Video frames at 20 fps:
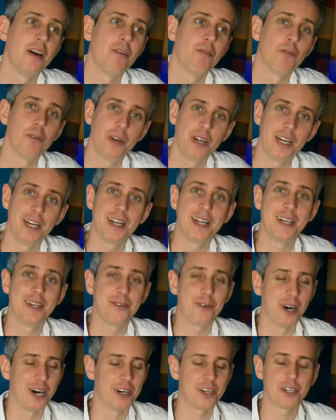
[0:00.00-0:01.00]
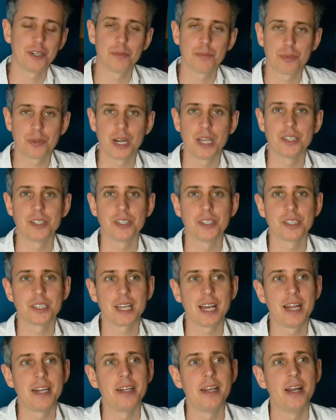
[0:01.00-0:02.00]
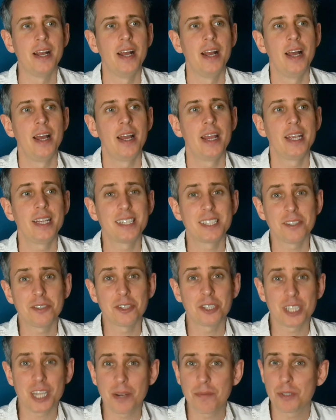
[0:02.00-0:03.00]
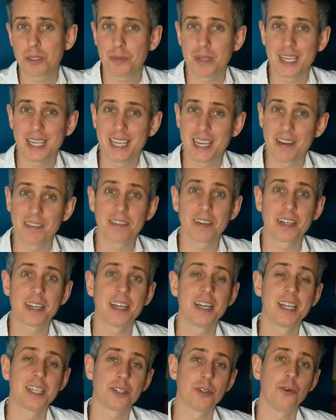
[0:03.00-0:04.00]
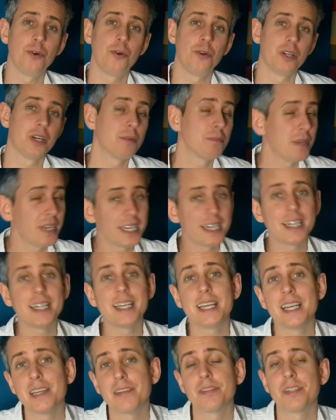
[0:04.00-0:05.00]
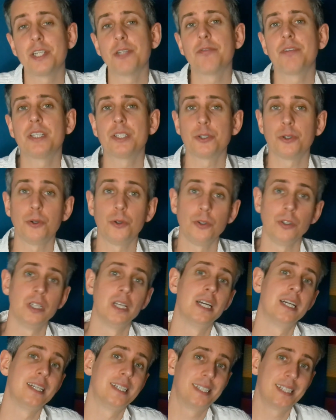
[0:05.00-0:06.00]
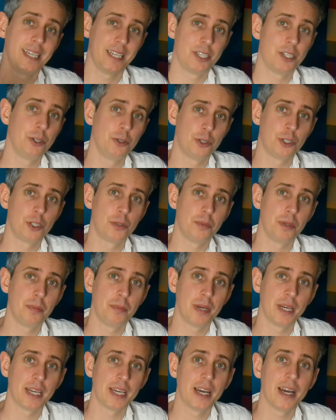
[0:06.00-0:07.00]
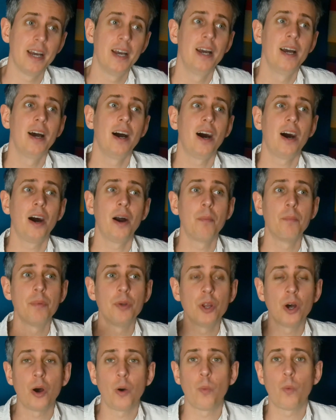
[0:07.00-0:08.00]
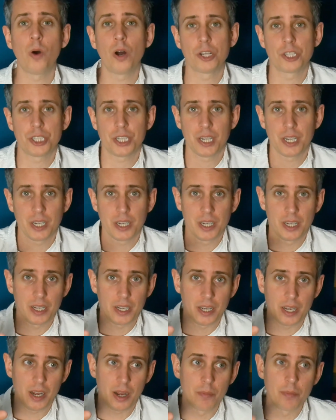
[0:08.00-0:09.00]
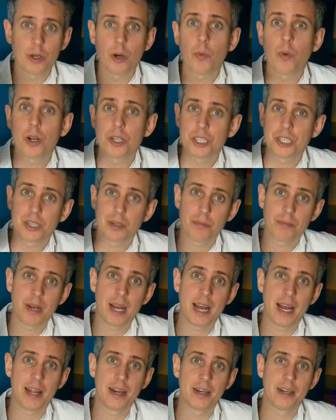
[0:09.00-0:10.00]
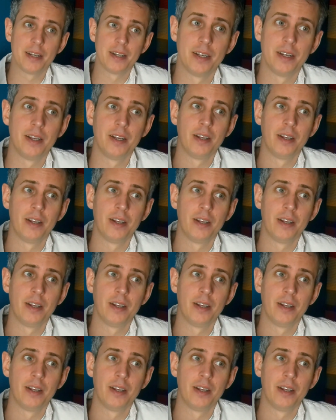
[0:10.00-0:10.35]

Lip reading: really welcome presence, and he still seems to be giving it his all. Admittedly, even if his all did used to be bigger, I'm not watching a man